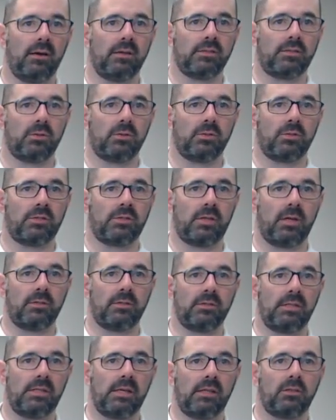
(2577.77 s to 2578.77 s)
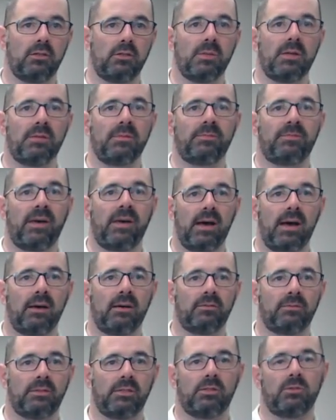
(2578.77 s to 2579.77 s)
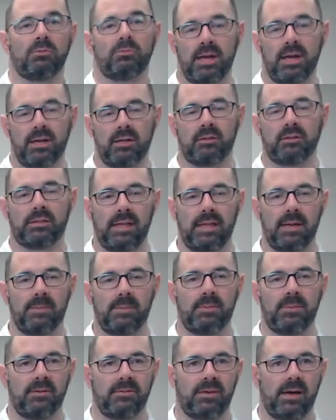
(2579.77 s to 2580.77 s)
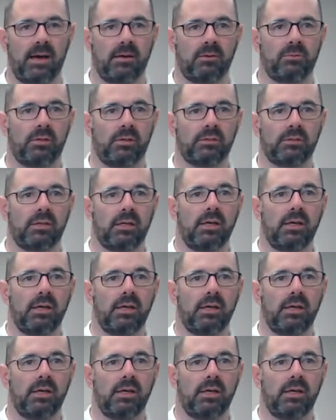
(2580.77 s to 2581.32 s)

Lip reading: So the aluminum valve, the metal clamping valve will